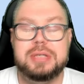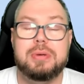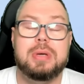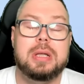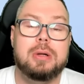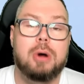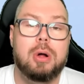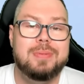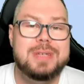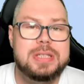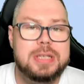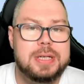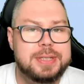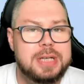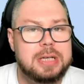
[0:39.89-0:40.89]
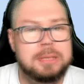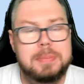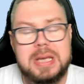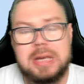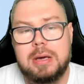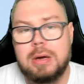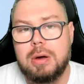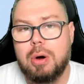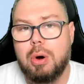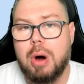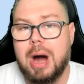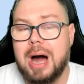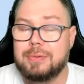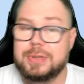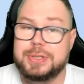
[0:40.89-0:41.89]
you can always contact me or
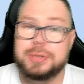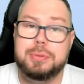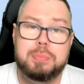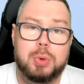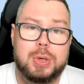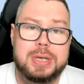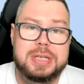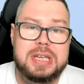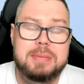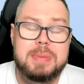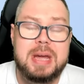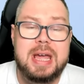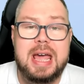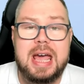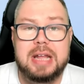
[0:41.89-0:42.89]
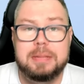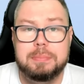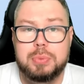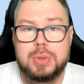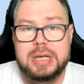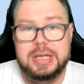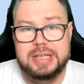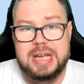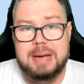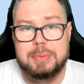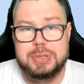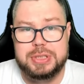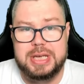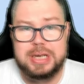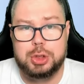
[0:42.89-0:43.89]
our support team and book a demo
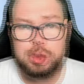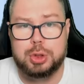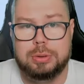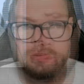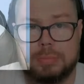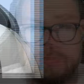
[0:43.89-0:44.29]
session.